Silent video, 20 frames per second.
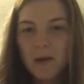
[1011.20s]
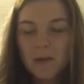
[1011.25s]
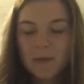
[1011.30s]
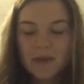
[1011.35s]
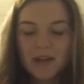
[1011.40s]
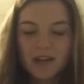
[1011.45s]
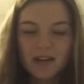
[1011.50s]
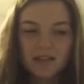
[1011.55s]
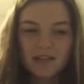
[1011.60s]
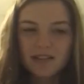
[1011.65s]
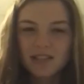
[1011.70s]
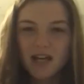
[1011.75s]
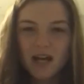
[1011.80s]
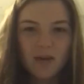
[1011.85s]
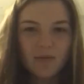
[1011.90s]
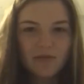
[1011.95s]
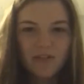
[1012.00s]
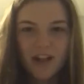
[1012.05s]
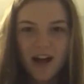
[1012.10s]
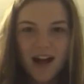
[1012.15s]
because
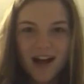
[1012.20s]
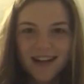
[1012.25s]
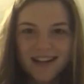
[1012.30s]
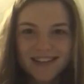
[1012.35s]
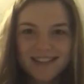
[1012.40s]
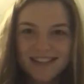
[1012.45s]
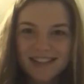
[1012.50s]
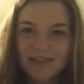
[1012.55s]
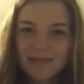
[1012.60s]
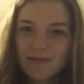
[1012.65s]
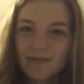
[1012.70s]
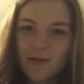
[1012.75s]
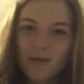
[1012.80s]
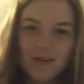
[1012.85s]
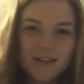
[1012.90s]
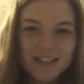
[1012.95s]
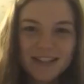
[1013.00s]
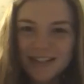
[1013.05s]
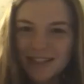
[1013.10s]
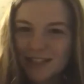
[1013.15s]
time flies and four
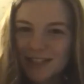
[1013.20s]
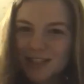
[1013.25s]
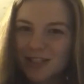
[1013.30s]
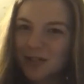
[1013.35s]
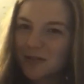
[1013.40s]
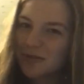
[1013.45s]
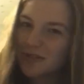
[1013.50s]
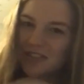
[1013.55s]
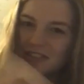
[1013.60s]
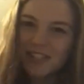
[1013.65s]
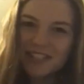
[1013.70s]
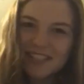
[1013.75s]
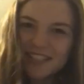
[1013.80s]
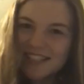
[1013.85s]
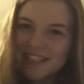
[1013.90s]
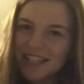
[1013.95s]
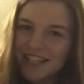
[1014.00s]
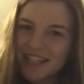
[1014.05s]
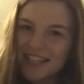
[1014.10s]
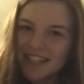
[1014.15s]
years goes just
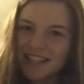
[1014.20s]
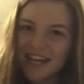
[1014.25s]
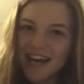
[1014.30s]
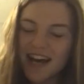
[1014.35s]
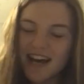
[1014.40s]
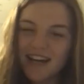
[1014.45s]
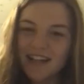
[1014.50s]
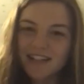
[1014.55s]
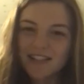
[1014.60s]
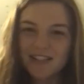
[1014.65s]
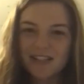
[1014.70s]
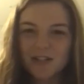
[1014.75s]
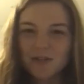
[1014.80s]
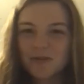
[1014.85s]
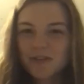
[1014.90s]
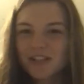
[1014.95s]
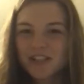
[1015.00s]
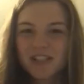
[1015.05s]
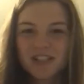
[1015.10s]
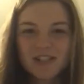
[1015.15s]
like that, so
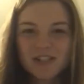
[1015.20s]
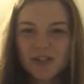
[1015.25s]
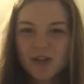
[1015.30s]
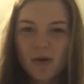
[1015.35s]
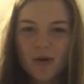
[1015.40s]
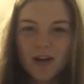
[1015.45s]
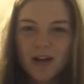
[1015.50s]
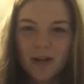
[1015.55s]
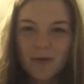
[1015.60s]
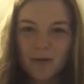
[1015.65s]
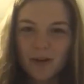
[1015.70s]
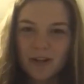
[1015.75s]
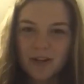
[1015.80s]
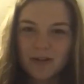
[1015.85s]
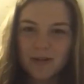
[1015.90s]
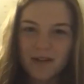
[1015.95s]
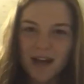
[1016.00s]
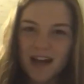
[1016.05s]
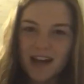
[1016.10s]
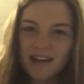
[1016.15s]
just enjoy it while
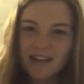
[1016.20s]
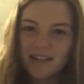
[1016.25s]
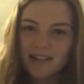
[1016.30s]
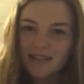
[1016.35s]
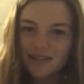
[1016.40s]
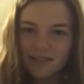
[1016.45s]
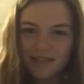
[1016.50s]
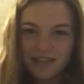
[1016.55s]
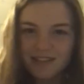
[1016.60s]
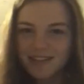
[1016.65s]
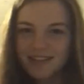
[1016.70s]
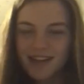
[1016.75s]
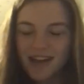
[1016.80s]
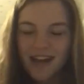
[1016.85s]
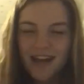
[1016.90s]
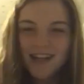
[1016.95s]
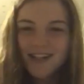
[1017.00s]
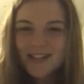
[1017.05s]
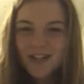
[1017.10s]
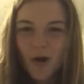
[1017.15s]
you can.
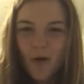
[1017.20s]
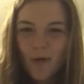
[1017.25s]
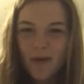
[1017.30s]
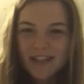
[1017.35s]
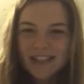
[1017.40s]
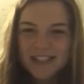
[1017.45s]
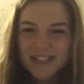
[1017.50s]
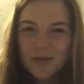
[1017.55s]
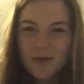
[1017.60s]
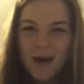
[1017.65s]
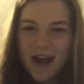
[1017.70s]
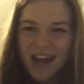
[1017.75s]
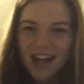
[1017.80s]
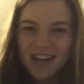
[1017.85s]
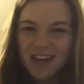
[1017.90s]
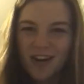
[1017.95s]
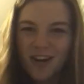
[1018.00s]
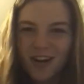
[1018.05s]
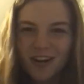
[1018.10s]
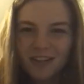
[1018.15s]
Don't wish it away
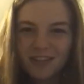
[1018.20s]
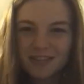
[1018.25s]
at all.